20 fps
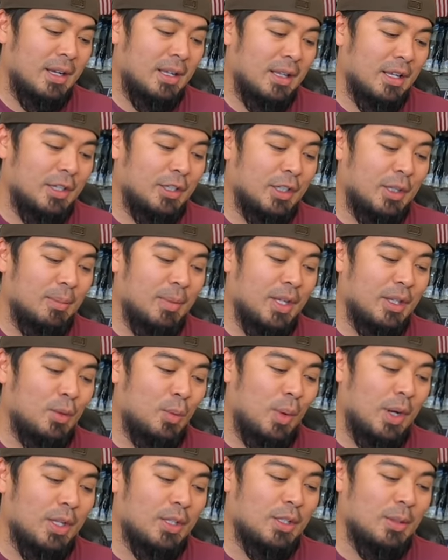They should be
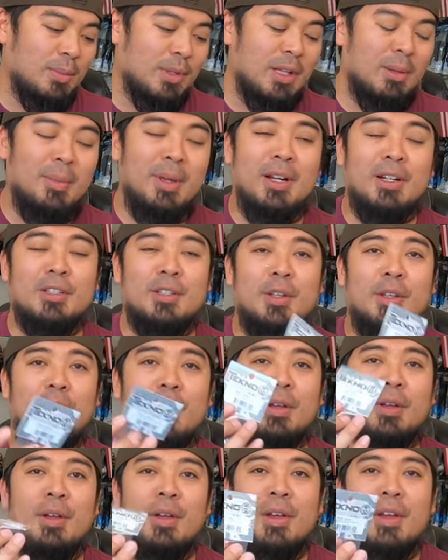twenty-two millimeters, so
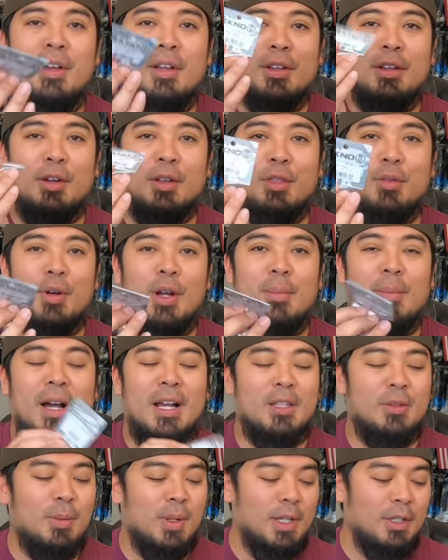they're they're three
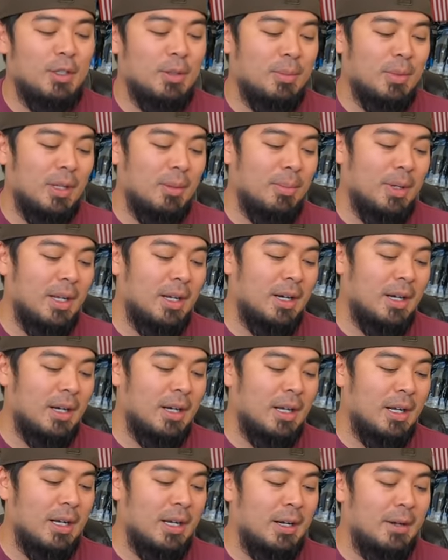by twenty-two millimeter
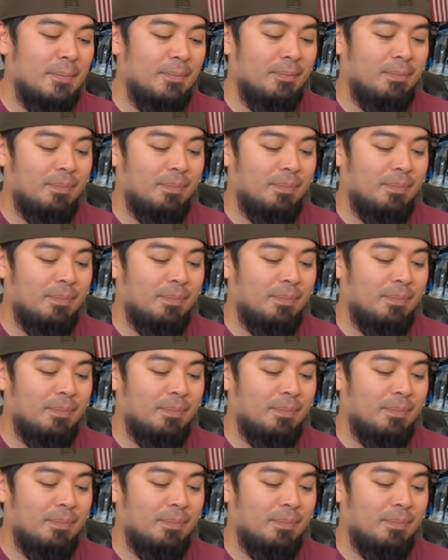uh,